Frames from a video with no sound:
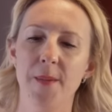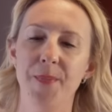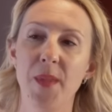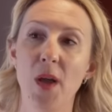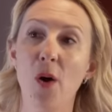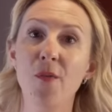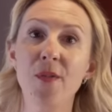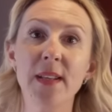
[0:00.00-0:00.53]

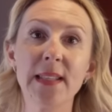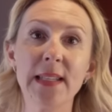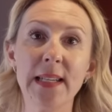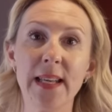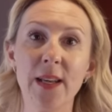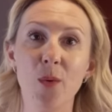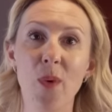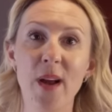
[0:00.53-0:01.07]
Now
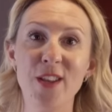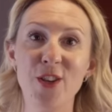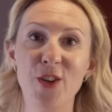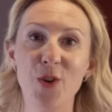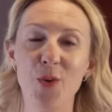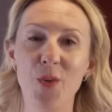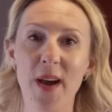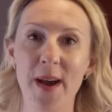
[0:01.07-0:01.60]
obviously when
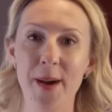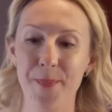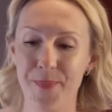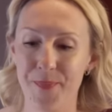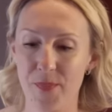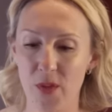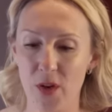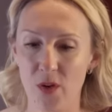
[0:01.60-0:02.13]
you
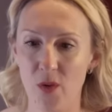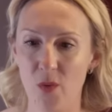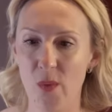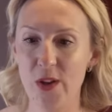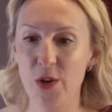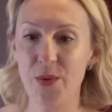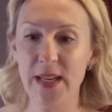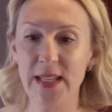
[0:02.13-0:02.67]

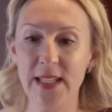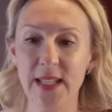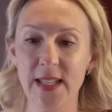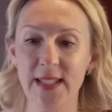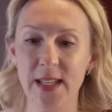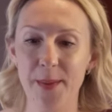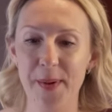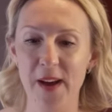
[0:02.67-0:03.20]
neaten
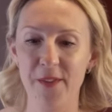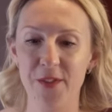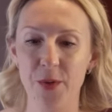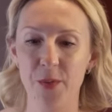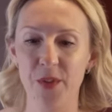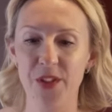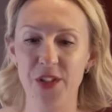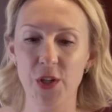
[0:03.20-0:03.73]
this up
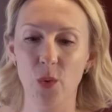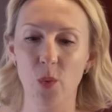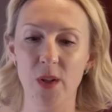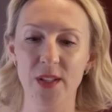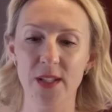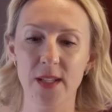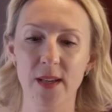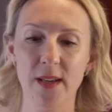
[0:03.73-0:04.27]
afterwards, you'll
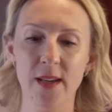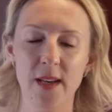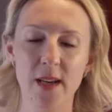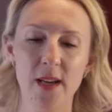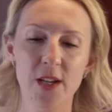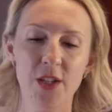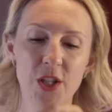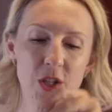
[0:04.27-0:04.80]
want to
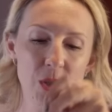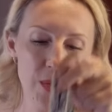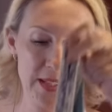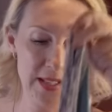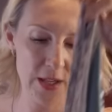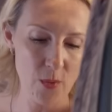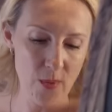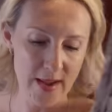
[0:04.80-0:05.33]
do
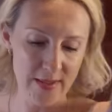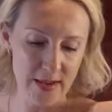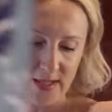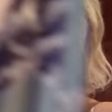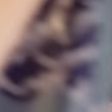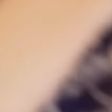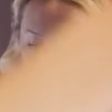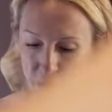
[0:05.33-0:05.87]
this in a way that
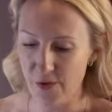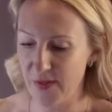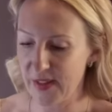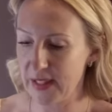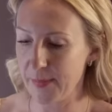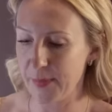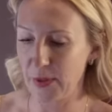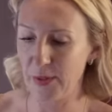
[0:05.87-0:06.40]
it's not so
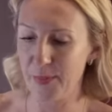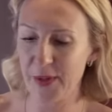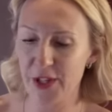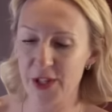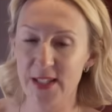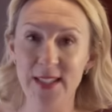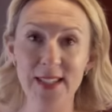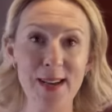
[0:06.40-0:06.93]
visible,
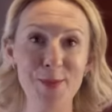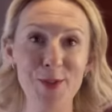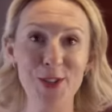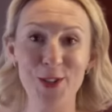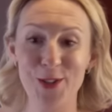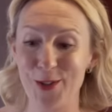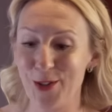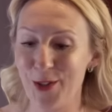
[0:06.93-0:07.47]
but I'm
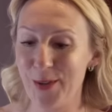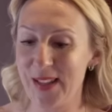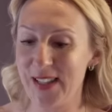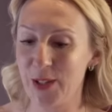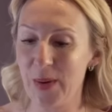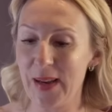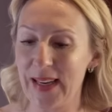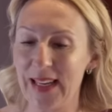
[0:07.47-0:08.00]
just doing
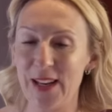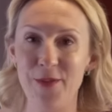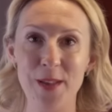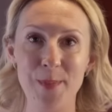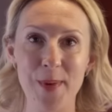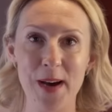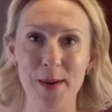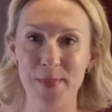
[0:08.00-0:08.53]
this quickly for
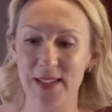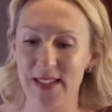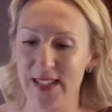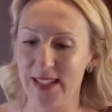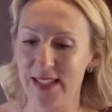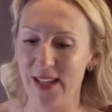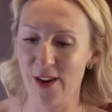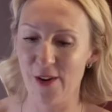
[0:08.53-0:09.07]
the
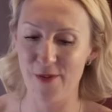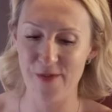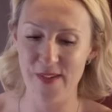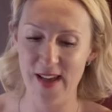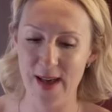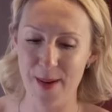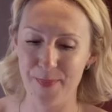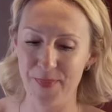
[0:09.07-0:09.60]
purposes of
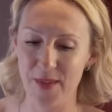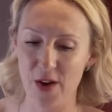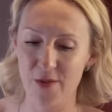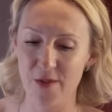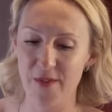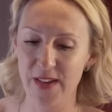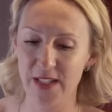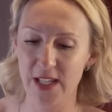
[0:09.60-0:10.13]

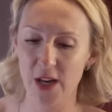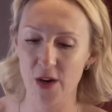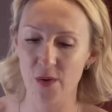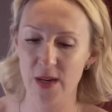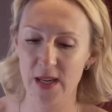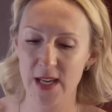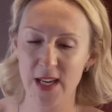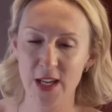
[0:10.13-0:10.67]
a video,
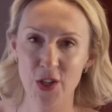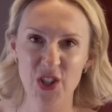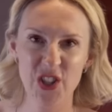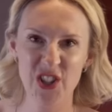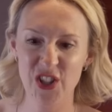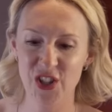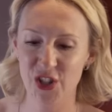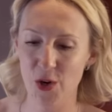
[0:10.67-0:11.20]

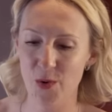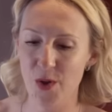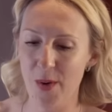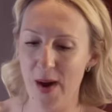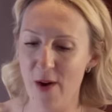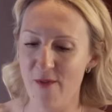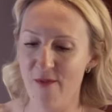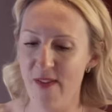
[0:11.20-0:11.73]
just to show you
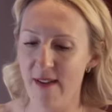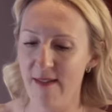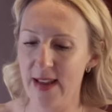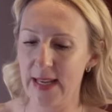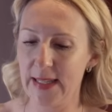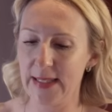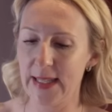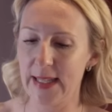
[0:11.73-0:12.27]
how very
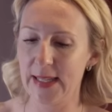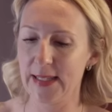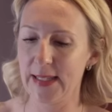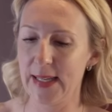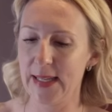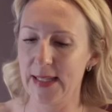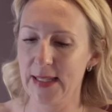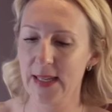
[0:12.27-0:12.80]
easy this
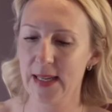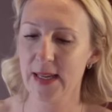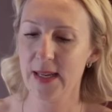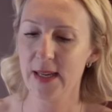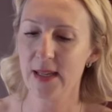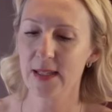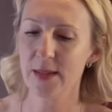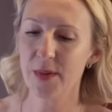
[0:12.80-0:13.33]
is.
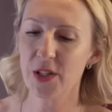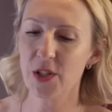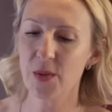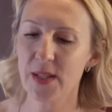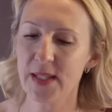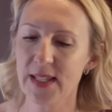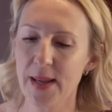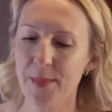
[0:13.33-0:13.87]
So I'm going to do
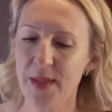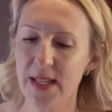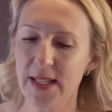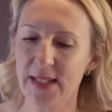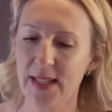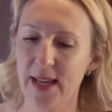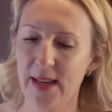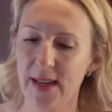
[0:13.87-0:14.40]
the same at
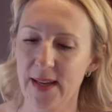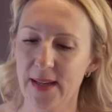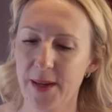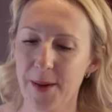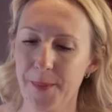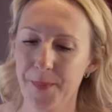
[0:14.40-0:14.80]
this side.